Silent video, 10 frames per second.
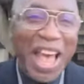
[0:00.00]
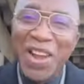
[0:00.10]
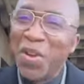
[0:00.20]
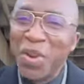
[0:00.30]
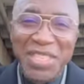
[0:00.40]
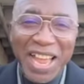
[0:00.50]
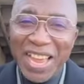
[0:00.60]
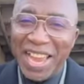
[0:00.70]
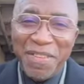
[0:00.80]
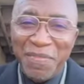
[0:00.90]
I don't know where this guy
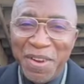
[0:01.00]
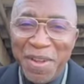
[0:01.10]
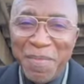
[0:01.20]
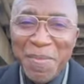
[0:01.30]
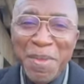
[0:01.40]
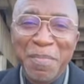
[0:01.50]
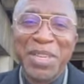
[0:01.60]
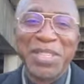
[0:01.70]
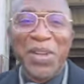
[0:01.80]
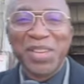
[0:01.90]
came from, but
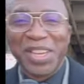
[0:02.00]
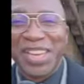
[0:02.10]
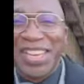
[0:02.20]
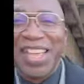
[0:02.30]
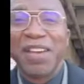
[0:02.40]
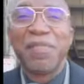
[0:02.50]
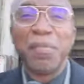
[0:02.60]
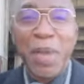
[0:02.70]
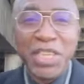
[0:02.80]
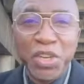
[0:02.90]
it's all good.
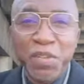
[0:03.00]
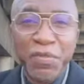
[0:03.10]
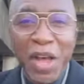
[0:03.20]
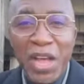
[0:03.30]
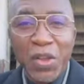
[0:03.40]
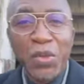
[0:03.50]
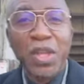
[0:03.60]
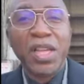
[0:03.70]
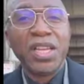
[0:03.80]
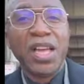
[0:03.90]
Make sure you follow
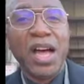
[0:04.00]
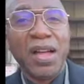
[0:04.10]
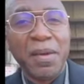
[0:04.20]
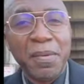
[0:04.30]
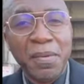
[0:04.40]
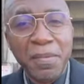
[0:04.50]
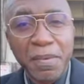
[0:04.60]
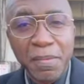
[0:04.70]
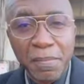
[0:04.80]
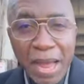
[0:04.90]

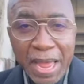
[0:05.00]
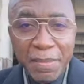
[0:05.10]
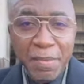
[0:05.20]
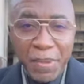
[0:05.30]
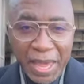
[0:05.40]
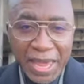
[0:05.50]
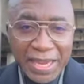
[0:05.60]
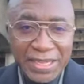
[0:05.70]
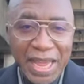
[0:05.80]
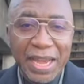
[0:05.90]
my
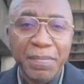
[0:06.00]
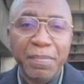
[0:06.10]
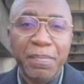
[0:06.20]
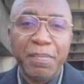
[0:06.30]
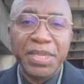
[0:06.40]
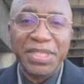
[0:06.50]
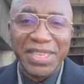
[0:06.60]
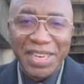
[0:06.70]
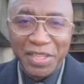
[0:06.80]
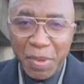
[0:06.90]
page at Mr.
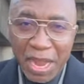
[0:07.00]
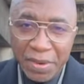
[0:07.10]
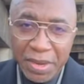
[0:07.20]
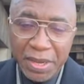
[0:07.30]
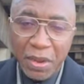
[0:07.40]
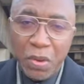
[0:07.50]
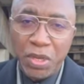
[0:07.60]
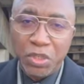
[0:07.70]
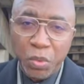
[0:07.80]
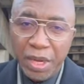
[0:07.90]
Dennis Byron on
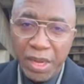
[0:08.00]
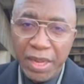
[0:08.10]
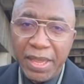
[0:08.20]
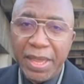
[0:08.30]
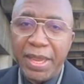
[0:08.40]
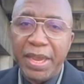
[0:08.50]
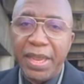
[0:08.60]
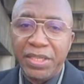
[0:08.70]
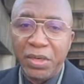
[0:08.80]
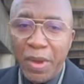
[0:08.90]
Twitter and
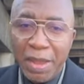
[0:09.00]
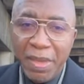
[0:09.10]
Instagram.